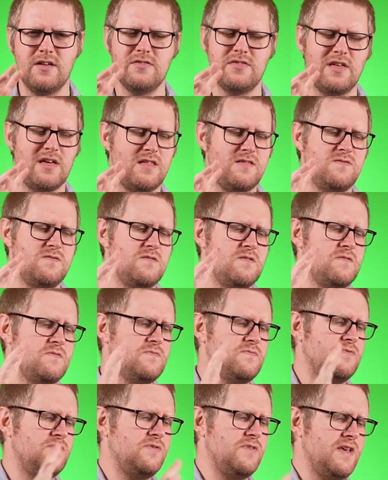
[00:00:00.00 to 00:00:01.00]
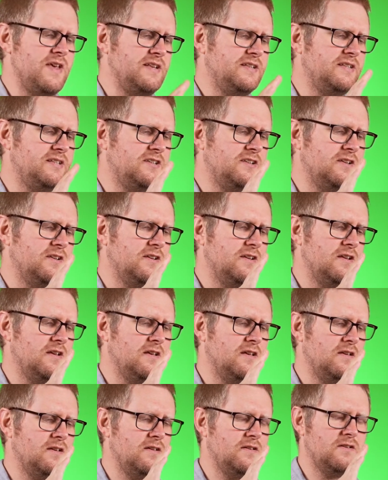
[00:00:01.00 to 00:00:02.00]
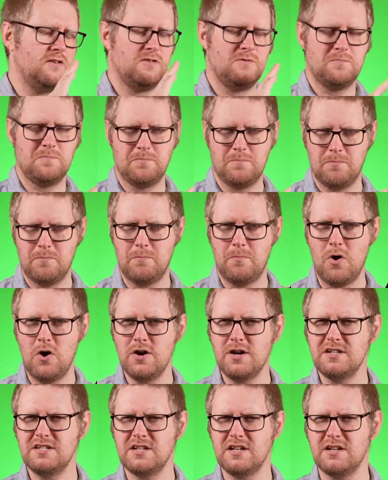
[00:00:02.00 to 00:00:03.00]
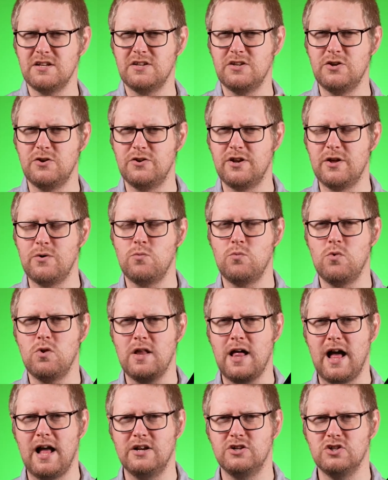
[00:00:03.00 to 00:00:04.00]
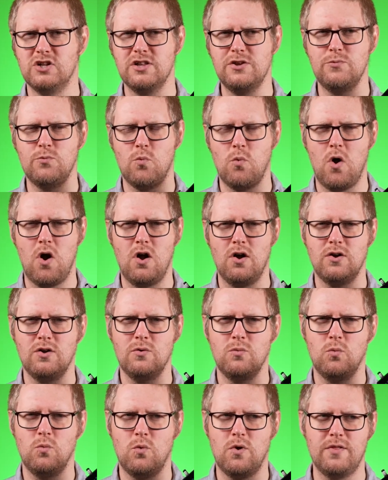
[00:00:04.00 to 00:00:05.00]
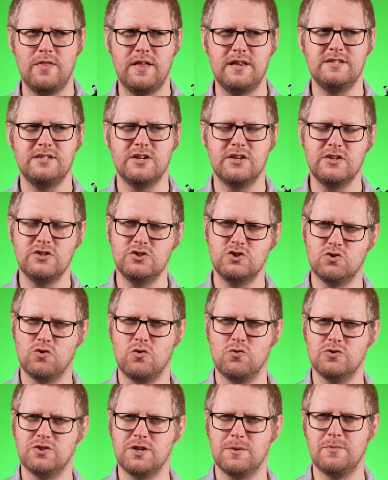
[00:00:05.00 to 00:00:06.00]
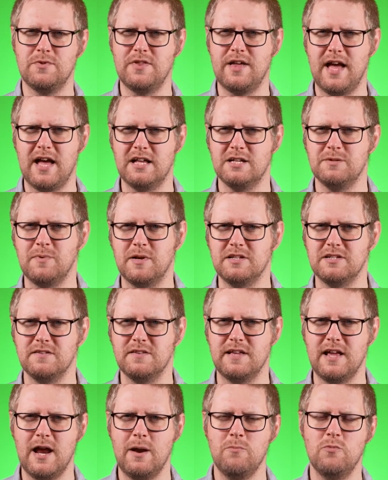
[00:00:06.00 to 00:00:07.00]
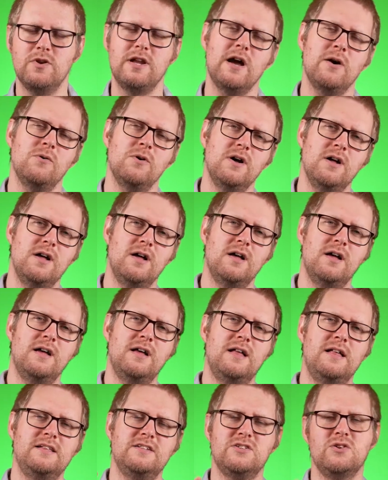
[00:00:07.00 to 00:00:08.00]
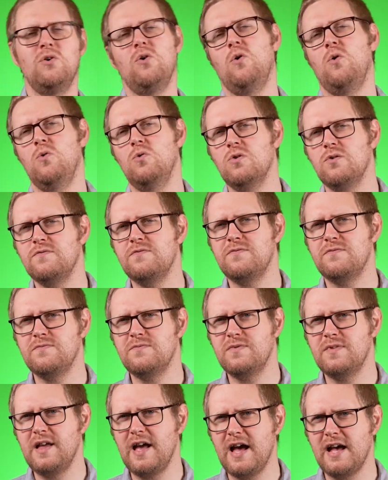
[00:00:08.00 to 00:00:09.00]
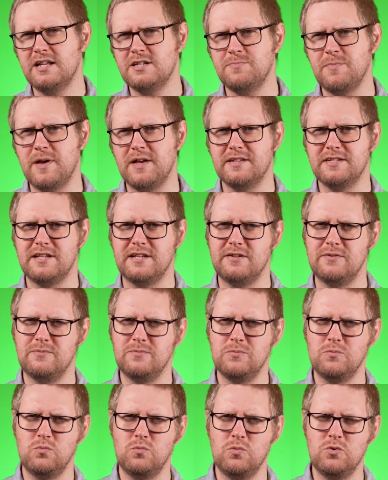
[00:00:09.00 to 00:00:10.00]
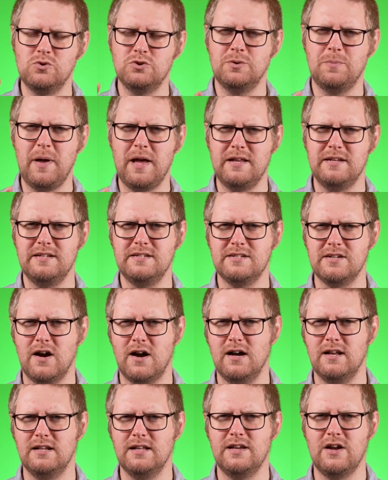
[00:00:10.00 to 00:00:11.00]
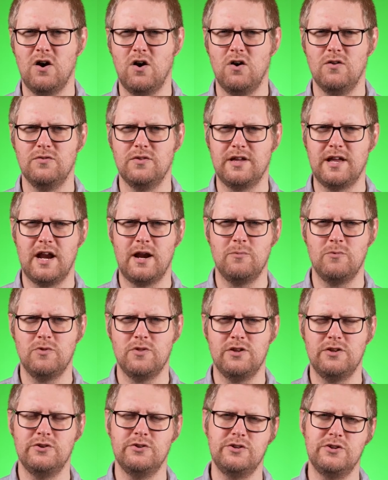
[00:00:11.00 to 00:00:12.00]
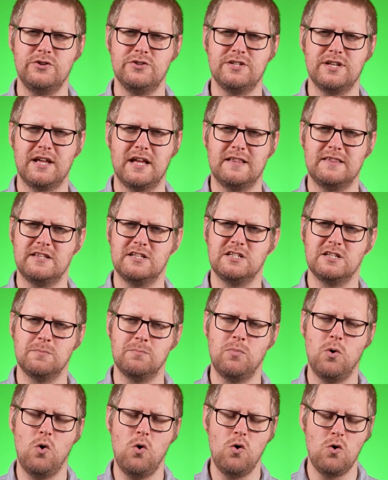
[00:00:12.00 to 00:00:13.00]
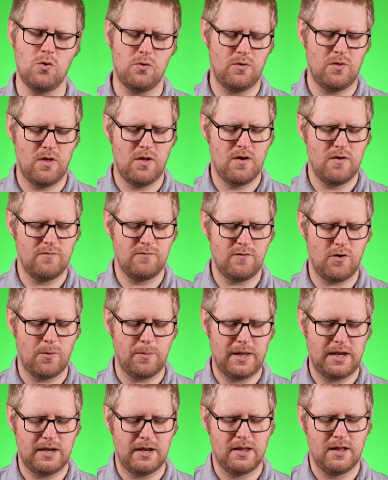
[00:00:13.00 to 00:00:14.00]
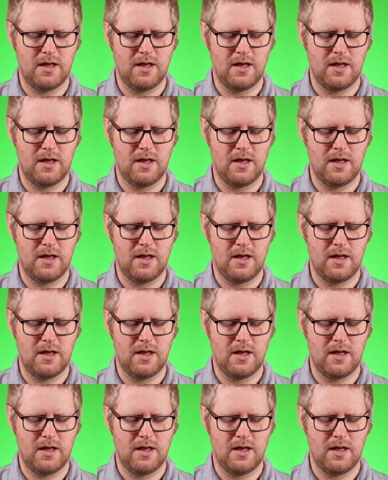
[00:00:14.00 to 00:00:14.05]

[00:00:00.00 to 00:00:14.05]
that this monitor unit will actually work with it to control some of the aspects of the camera. Now, it's not all of the aspects, it will depend entirely on the camera that you're using and the support from it.